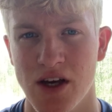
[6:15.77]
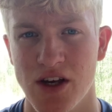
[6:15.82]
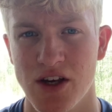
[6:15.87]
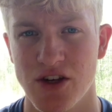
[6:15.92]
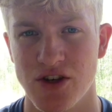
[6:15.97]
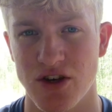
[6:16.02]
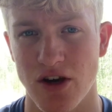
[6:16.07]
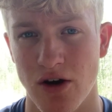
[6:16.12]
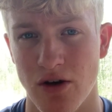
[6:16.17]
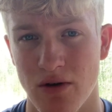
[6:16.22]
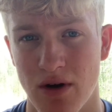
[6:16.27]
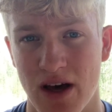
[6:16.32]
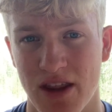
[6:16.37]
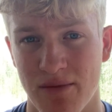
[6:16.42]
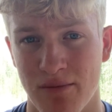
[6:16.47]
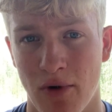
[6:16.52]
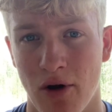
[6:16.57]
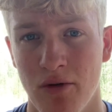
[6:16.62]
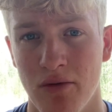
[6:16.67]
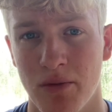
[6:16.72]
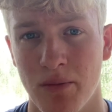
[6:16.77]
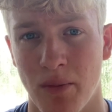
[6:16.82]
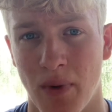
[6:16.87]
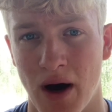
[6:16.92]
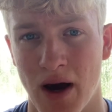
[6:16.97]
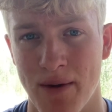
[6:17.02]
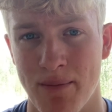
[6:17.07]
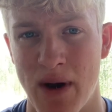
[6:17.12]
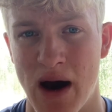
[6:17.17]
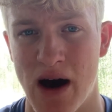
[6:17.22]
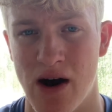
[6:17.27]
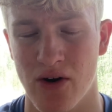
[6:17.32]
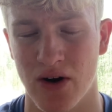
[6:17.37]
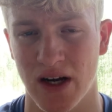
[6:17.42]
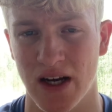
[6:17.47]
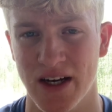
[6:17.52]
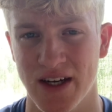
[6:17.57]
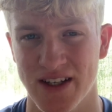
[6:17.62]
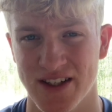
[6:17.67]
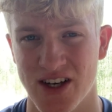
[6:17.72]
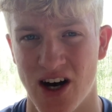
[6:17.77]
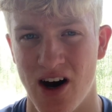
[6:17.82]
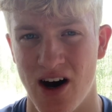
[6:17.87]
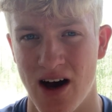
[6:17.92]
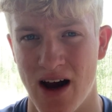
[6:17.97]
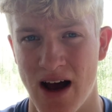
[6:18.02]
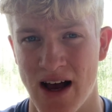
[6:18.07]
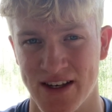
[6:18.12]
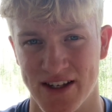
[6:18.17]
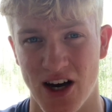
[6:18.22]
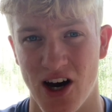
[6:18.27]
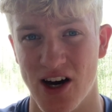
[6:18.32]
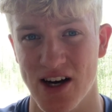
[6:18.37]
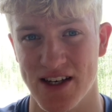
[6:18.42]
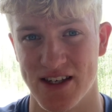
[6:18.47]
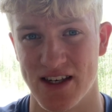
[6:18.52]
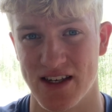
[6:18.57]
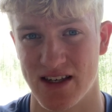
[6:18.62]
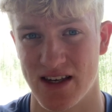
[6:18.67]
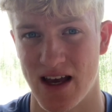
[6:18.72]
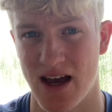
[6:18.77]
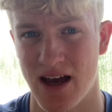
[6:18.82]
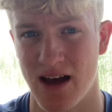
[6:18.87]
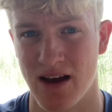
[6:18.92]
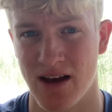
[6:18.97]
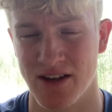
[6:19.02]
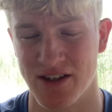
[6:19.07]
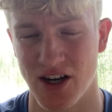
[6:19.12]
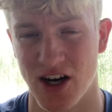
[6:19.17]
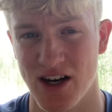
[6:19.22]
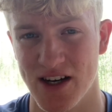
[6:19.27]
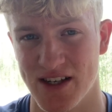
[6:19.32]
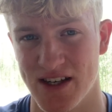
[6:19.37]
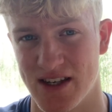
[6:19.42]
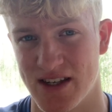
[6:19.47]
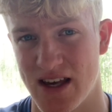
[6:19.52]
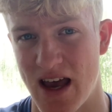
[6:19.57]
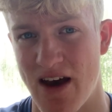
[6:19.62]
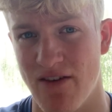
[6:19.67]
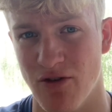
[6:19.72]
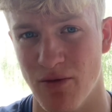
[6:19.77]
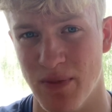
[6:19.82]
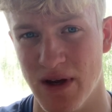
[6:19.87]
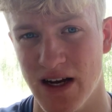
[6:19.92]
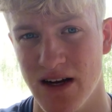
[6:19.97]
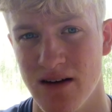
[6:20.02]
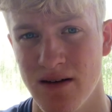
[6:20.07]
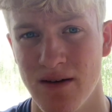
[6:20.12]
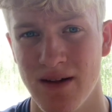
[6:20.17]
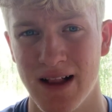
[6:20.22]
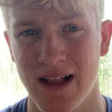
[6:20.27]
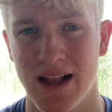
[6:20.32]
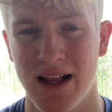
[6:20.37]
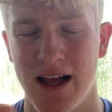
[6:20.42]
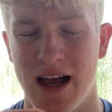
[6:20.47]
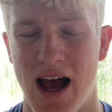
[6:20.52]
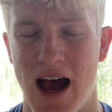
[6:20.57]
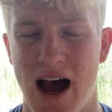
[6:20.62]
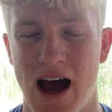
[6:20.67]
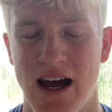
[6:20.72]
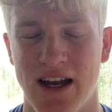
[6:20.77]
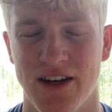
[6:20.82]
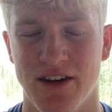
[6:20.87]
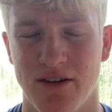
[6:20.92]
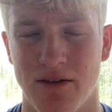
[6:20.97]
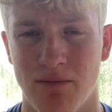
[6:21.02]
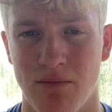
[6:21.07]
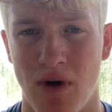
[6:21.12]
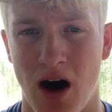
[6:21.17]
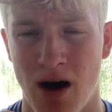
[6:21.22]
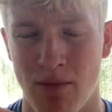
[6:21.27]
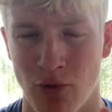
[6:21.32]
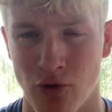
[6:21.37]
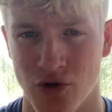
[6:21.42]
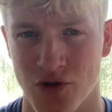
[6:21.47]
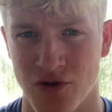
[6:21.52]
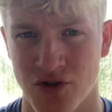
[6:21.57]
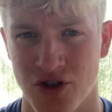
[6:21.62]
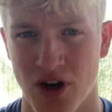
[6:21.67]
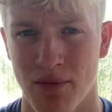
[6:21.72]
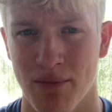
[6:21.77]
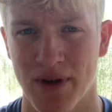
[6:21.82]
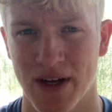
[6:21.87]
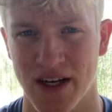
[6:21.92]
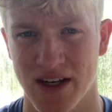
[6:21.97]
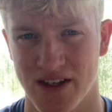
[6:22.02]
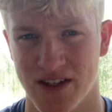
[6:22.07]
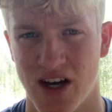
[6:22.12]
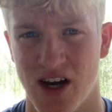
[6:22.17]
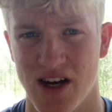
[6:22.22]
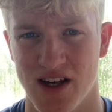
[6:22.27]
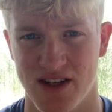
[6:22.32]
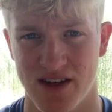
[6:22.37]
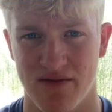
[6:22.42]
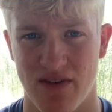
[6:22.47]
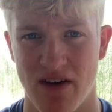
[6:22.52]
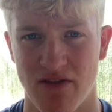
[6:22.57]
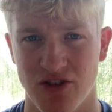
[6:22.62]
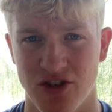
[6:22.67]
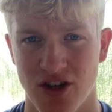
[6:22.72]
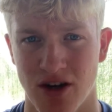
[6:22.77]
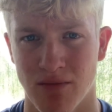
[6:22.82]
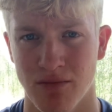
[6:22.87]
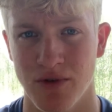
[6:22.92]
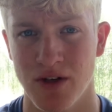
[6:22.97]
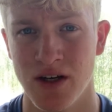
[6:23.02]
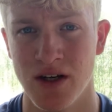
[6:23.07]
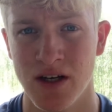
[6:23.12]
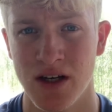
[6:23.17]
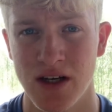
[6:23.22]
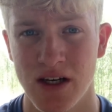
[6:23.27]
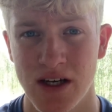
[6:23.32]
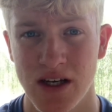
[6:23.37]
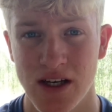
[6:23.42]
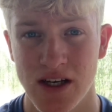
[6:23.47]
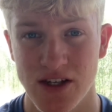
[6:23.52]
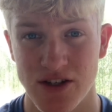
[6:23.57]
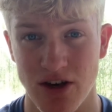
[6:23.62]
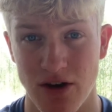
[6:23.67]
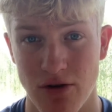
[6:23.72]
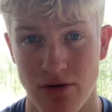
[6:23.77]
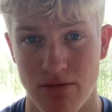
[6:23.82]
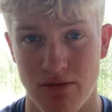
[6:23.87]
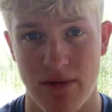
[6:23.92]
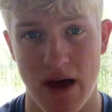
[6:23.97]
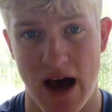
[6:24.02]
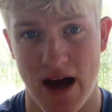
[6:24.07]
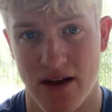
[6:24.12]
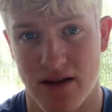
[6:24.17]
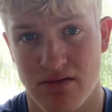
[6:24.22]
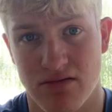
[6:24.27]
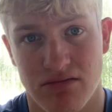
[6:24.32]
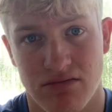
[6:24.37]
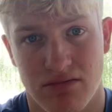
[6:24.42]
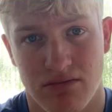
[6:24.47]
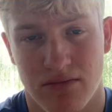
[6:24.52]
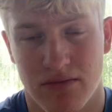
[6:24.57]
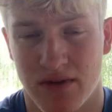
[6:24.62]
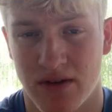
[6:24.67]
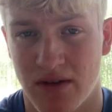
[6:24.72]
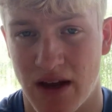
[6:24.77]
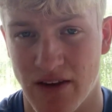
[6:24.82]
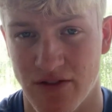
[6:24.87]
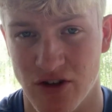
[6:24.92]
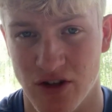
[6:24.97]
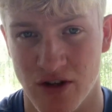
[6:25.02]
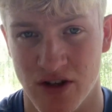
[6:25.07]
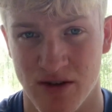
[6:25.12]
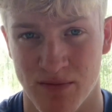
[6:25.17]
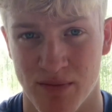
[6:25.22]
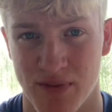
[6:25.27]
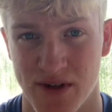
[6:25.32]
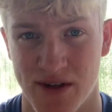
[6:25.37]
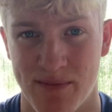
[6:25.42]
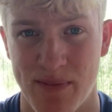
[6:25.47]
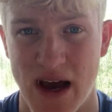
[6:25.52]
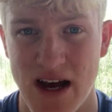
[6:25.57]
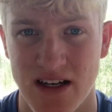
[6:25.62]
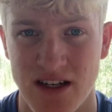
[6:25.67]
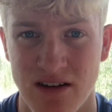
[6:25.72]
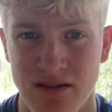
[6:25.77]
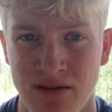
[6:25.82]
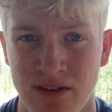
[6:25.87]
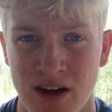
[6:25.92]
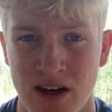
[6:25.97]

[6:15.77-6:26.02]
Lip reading: So at the moment, my power clean is as high as it's ever been, and I'm also jumping as high as I've ever jumped. So that gives you some perspective.